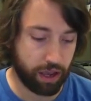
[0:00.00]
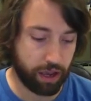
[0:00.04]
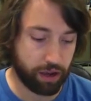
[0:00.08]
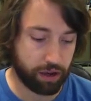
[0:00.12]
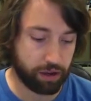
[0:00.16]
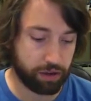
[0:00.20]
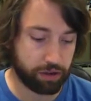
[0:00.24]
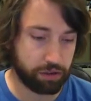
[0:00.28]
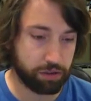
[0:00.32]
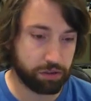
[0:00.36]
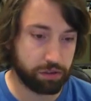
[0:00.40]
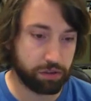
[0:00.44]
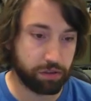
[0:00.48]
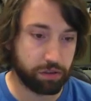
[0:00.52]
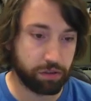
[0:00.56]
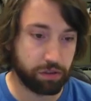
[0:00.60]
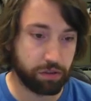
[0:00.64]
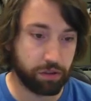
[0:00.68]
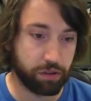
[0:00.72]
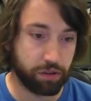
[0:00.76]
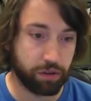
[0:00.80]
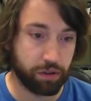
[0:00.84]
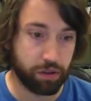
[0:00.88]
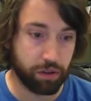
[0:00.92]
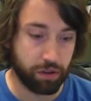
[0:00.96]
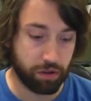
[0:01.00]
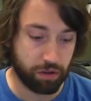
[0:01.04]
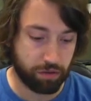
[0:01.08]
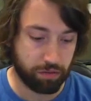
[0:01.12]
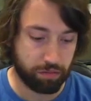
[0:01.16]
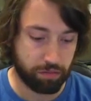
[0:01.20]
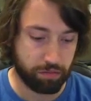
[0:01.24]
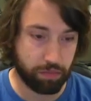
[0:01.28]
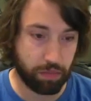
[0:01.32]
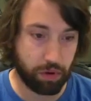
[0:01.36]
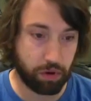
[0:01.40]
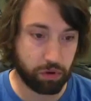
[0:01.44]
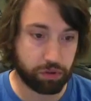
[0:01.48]
and
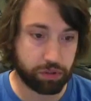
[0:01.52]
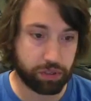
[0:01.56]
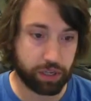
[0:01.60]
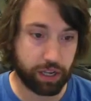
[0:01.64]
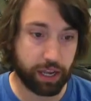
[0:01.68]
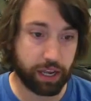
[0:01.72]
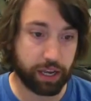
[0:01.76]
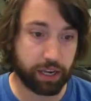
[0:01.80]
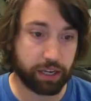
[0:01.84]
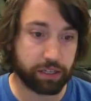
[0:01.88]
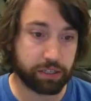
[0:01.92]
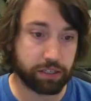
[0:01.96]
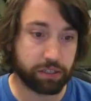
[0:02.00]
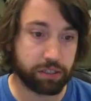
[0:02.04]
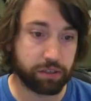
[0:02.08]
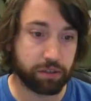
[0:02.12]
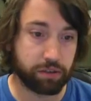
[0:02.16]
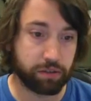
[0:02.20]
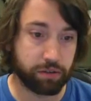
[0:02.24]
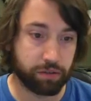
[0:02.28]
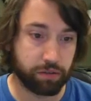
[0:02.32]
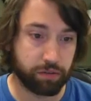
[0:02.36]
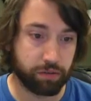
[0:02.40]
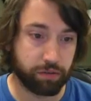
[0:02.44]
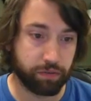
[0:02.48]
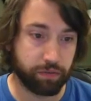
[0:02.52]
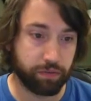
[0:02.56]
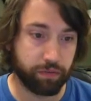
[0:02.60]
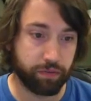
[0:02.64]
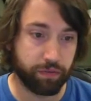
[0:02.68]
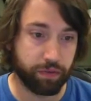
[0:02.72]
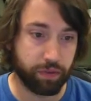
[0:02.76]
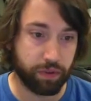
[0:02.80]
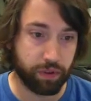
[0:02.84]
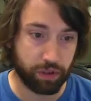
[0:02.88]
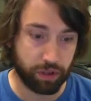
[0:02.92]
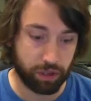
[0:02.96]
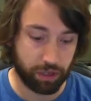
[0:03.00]
mouse x
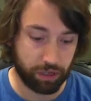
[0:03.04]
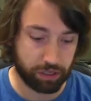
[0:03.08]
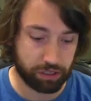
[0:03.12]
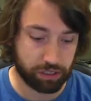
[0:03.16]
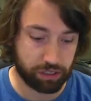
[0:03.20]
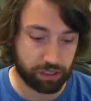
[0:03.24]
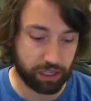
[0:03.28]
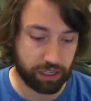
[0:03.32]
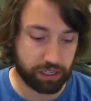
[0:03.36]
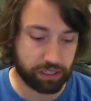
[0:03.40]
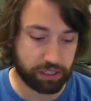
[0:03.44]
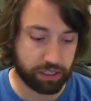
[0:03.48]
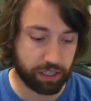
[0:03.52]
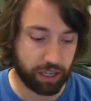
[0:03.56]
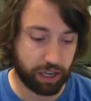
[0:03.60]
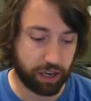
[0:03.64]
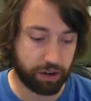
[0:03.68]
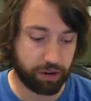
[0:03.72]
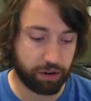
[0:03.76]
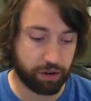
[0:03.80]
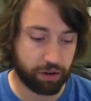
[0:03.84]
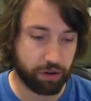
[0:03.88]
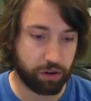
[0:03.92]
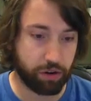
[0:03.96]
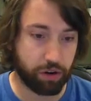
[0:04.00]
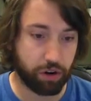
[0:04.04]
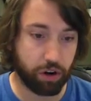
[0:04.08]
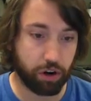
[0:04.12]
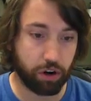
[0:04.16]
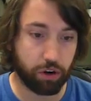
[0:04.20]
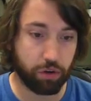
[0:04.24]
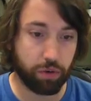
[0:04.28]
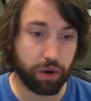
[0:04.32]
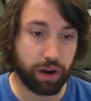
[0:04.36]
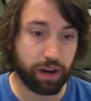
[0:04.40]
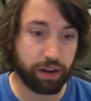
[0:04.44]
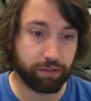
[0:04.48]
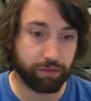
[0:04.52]
is less than
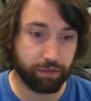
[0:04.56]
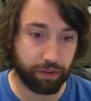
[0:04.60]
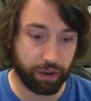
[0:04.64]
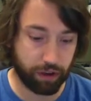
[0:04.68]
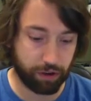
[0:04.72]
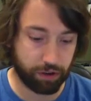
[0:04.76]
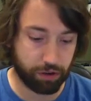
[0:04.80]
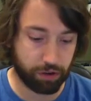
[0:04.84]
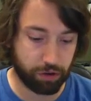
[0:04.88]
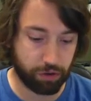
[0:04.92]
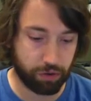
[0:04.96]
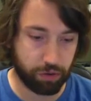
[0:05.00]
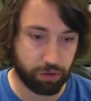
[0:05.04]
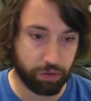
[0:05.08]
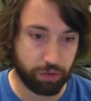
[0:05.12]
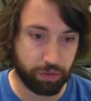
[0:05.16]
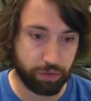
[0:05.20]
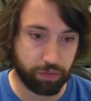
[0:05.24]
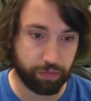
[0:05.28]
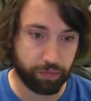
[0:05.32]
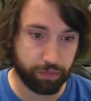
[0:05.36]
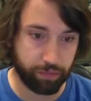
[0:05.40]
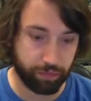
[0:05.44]
our right value.